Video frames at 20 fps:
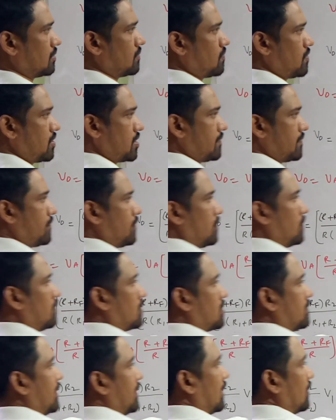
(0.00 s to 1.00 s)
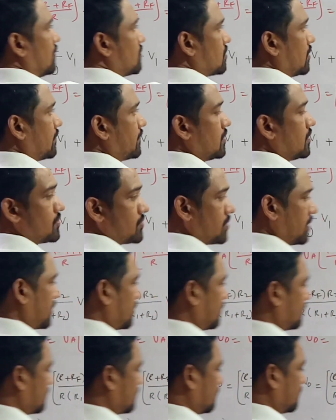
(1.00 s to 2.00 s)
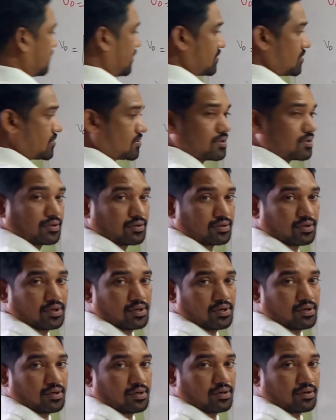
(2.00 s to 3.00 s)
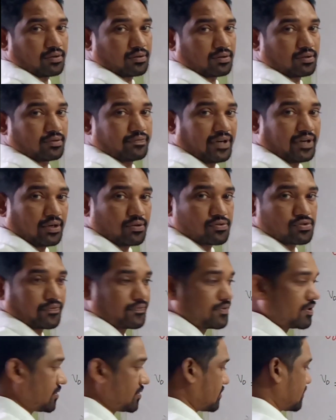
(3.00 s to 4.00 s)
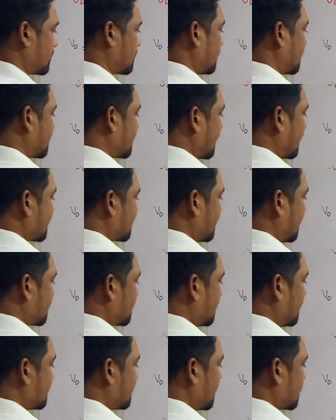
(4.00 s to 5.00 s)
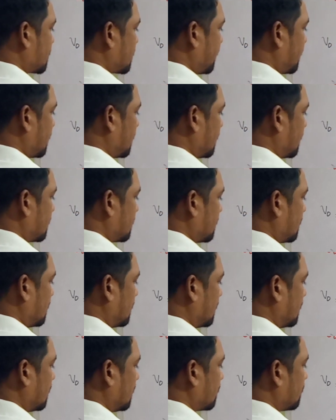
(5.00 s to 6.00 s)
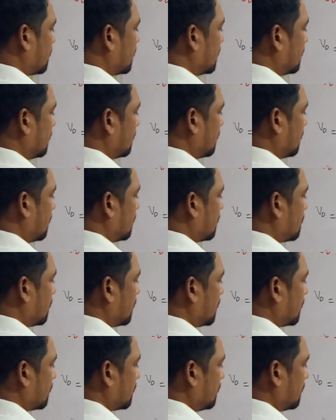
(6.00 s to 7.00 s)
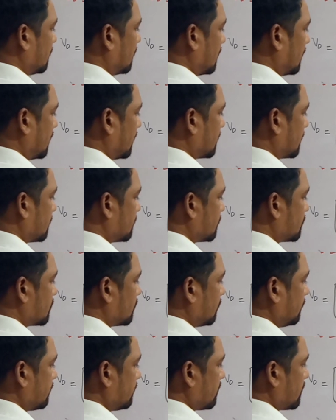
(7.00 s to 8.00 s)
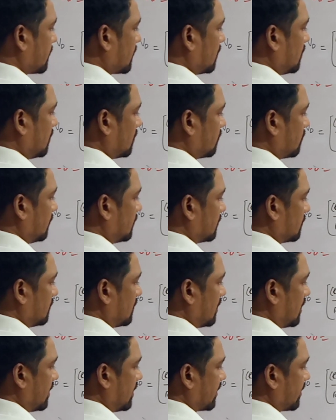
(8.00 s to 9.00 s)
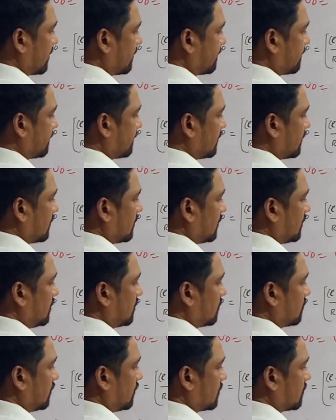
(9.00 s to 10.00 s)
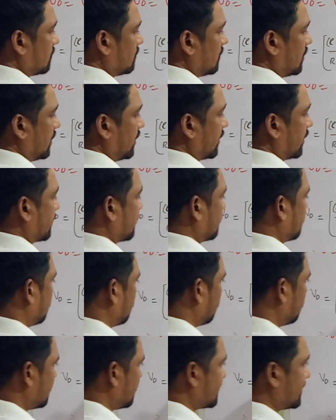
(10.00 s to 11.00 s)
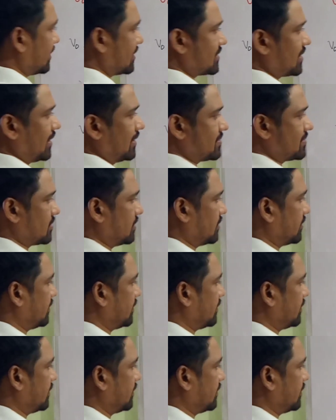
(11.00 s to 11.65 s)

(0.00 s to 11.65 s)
What if all the values of the circuit resistor, the values of the resistors are selected in such a way that R1 equal to R2 equal to RF equal to R, all these gets cancelled.